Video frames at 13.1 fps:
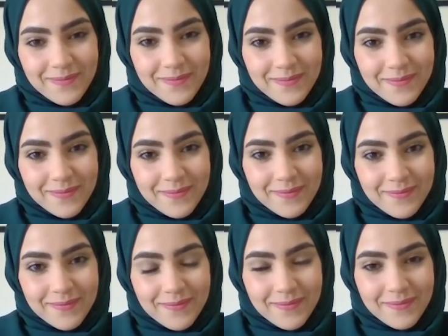
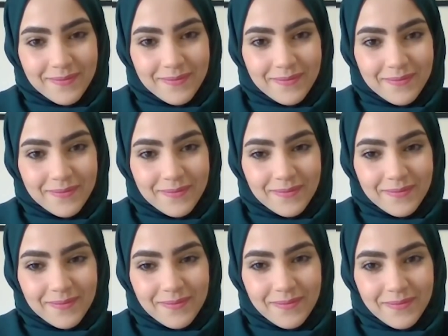
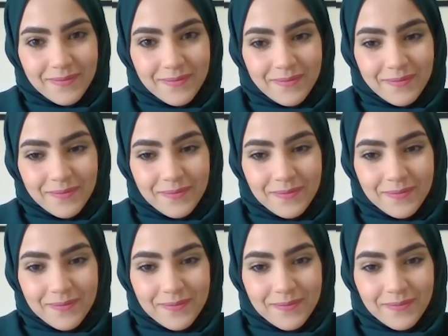
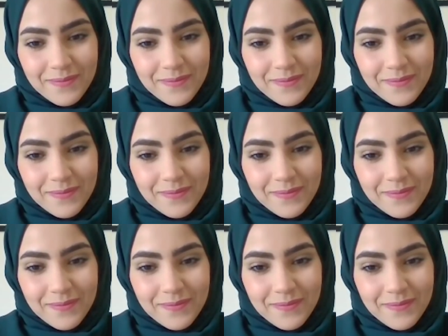The person shown says nothing.